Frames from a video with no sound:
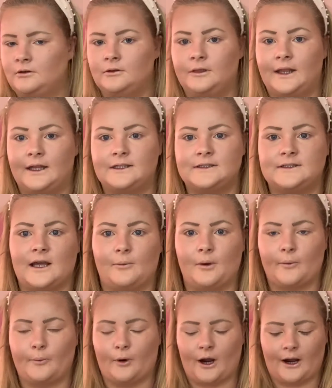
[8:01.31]
Then to set my
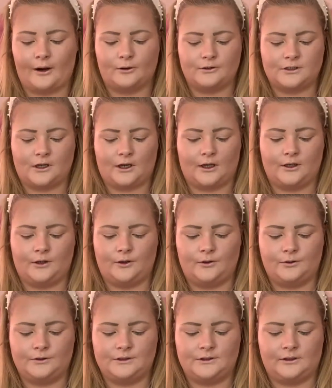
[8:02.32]
brows, I
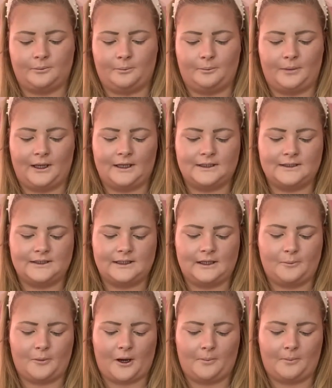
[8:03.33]
use the Pixie
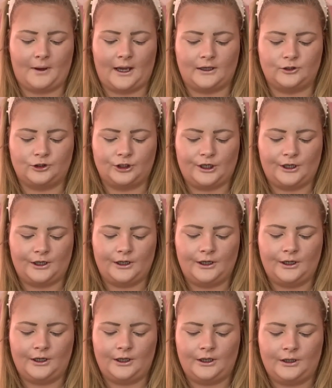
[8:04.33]
by Petra
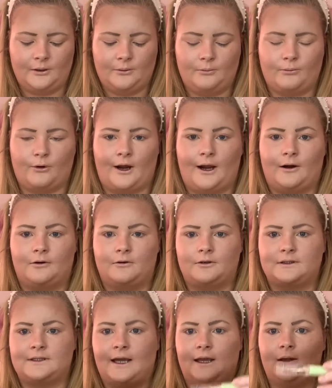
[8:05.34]
Brow
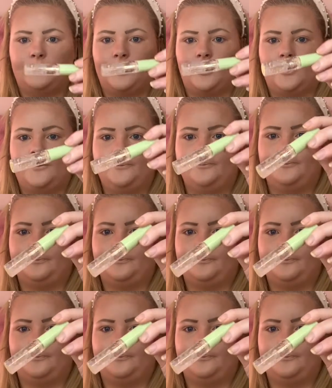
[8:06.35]
Tamer.